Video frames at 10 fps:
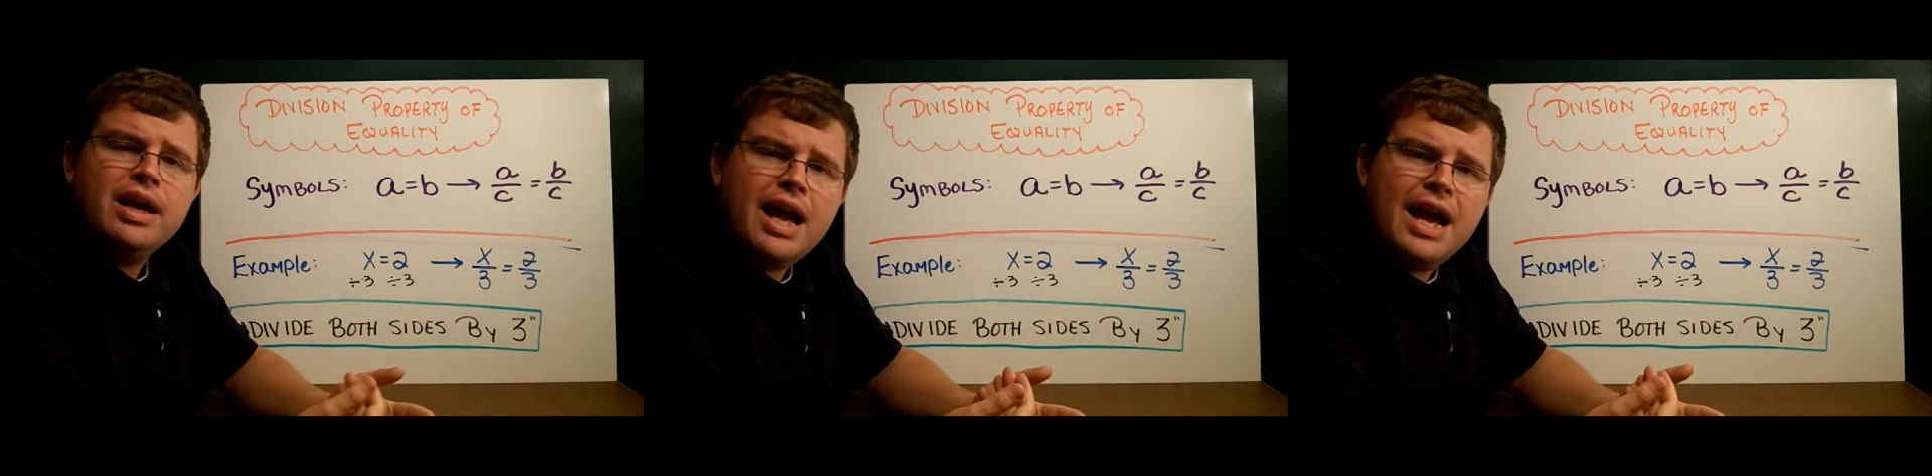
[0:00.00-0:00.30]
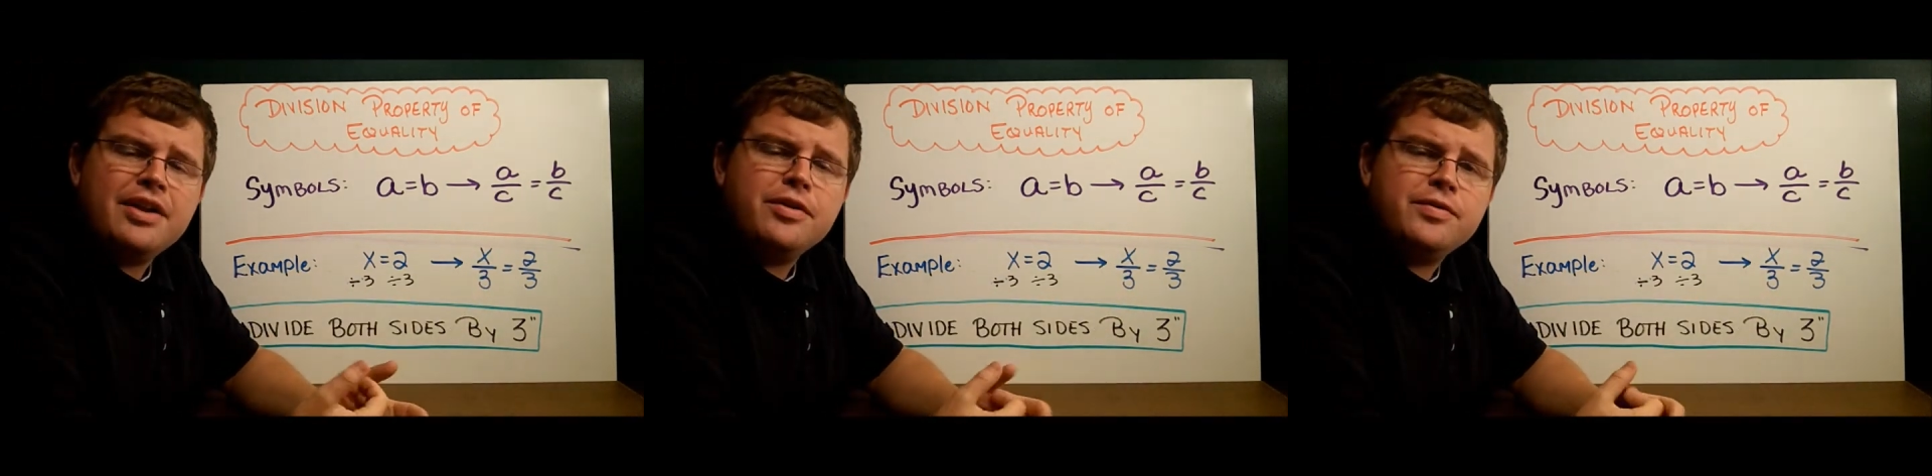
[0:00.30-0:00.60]

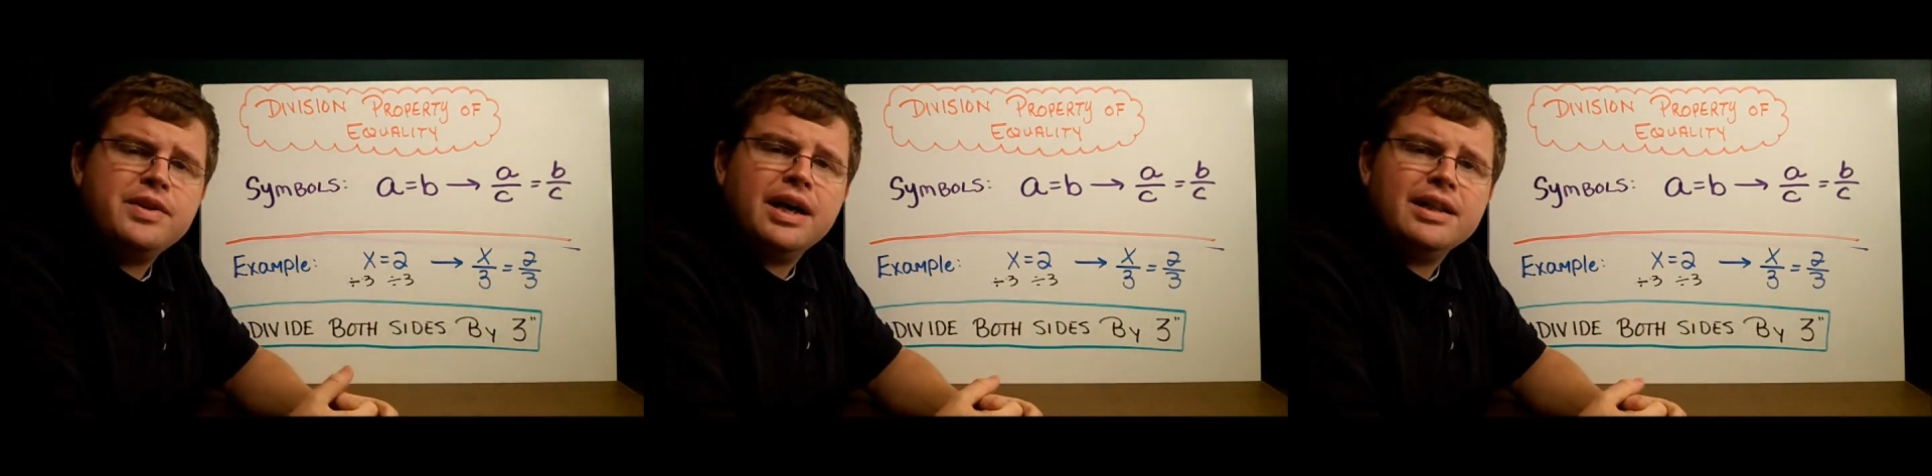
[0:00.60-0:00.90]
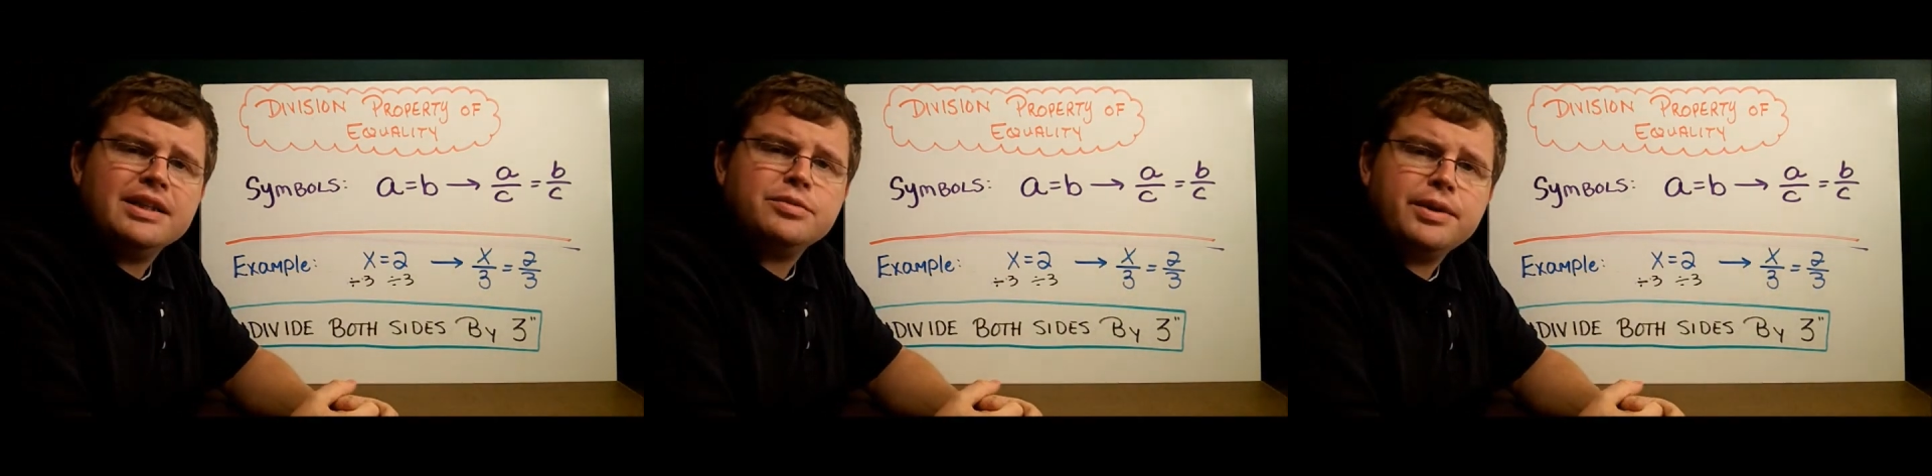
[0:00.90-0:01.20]
And you've done
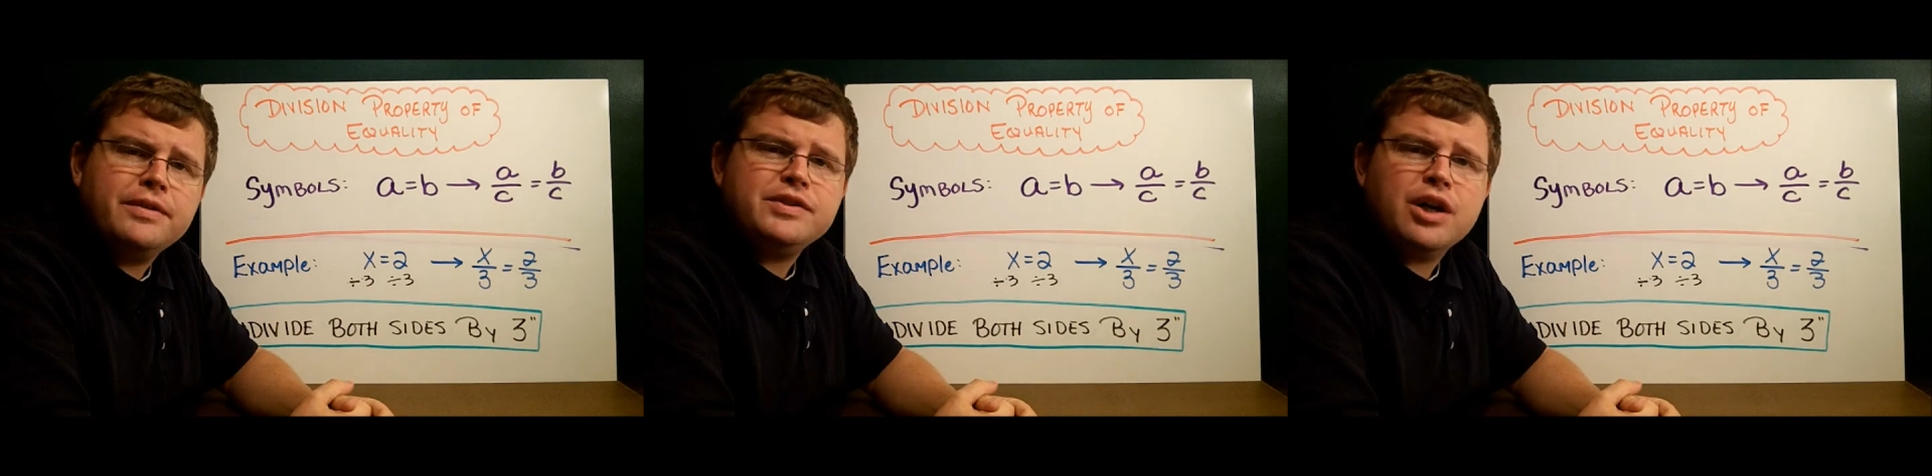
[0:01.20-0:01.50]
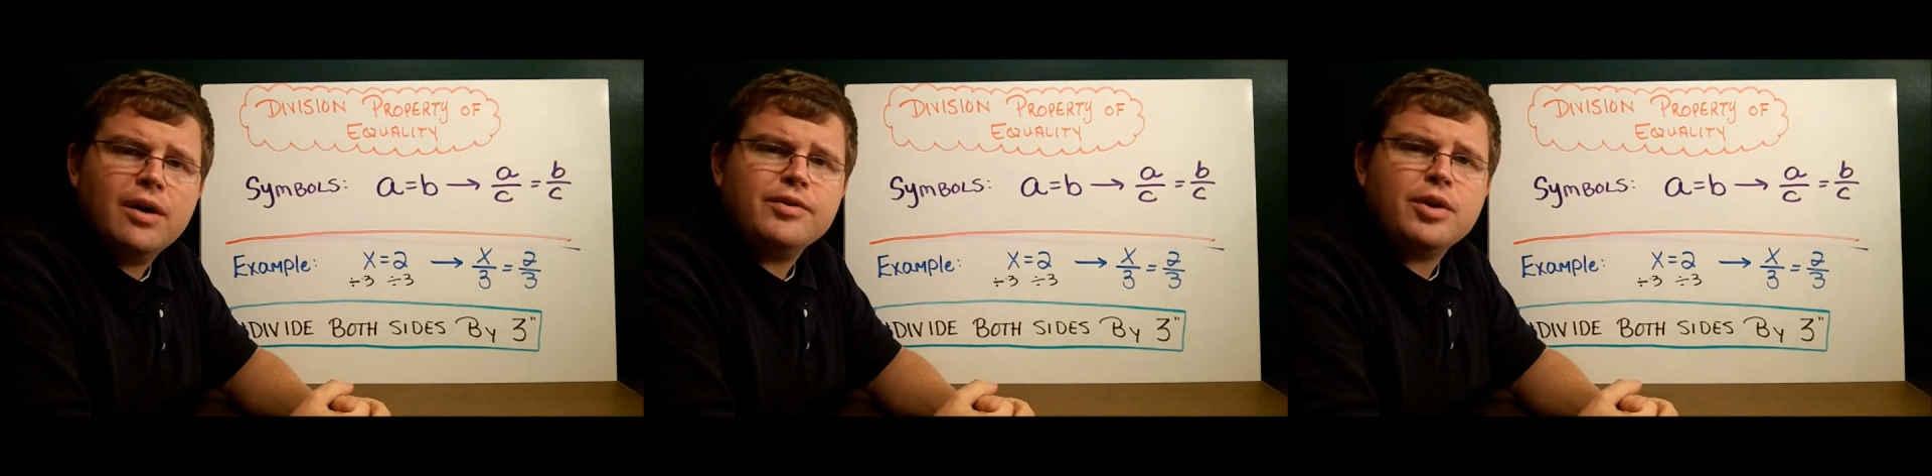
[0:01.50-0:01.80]
this when you've
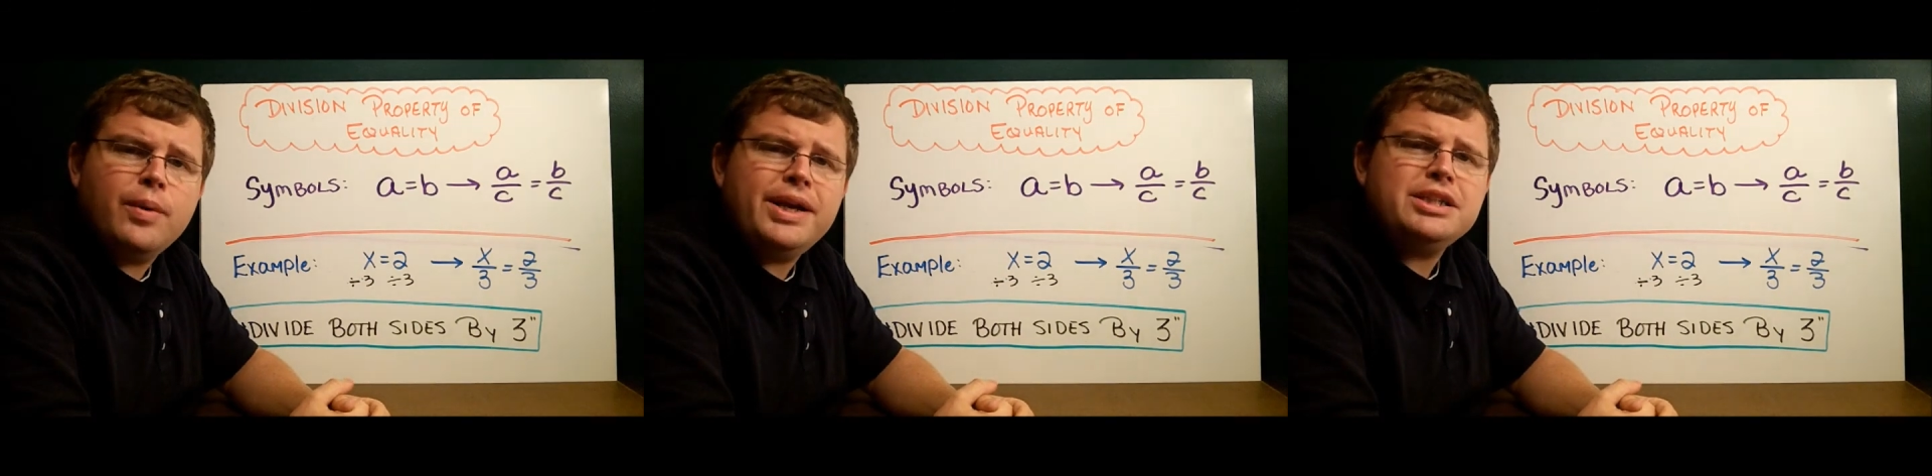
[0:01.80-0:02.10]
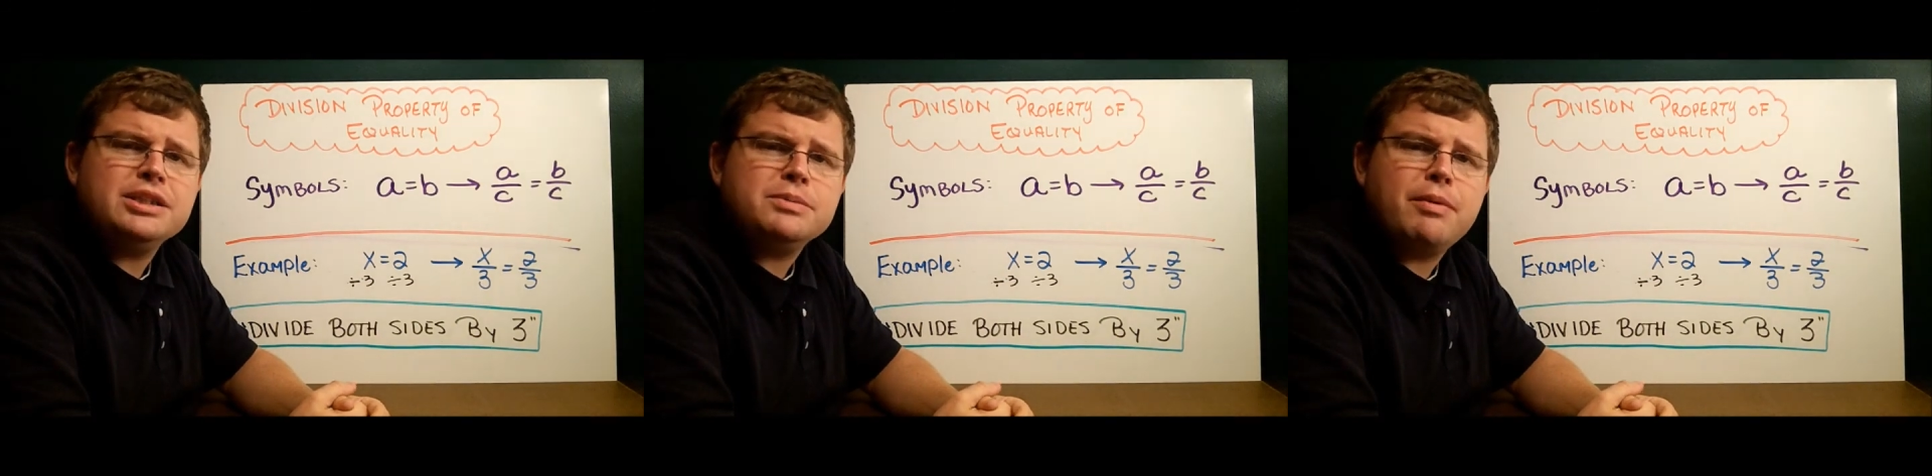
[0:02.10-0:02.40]
solved
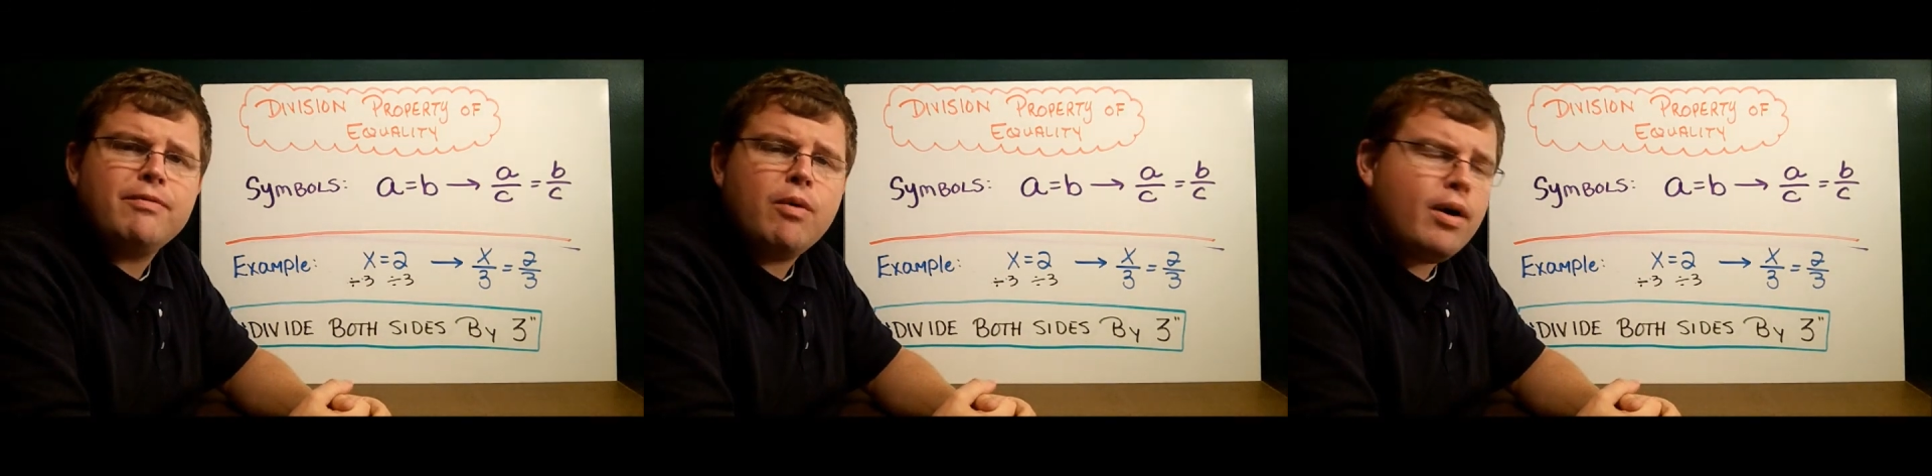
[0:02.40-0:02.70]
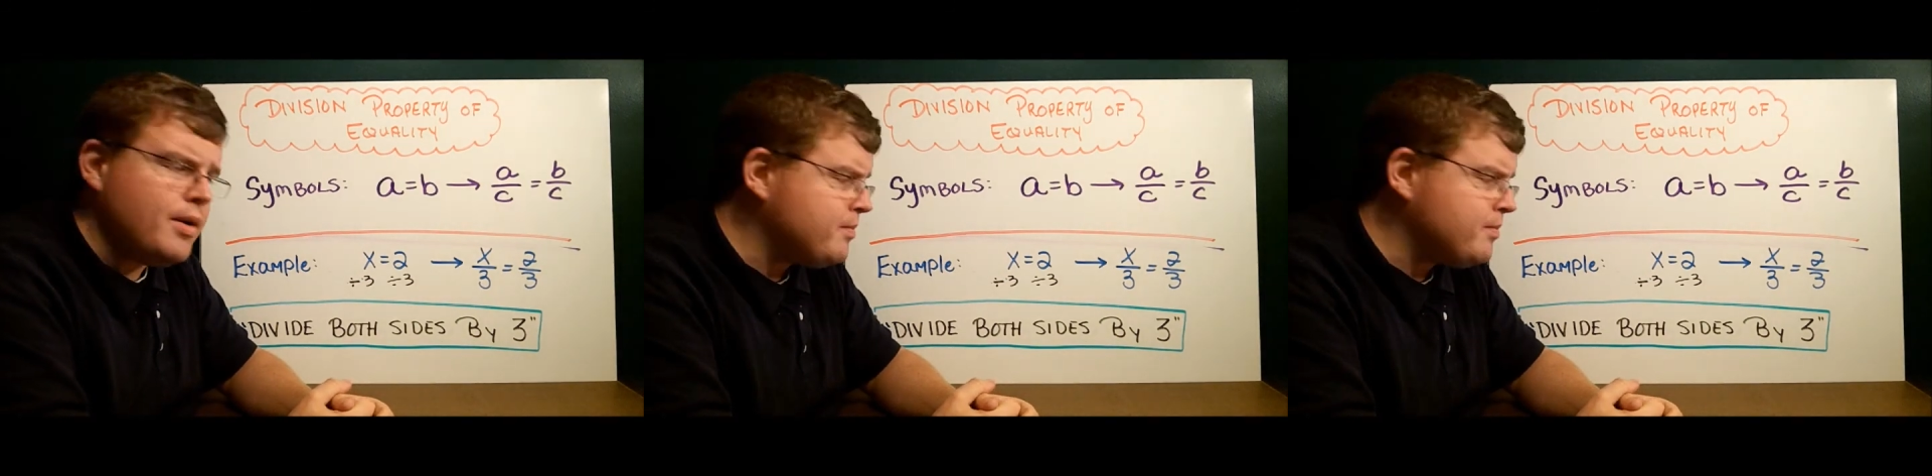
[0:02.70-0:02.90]
equations before.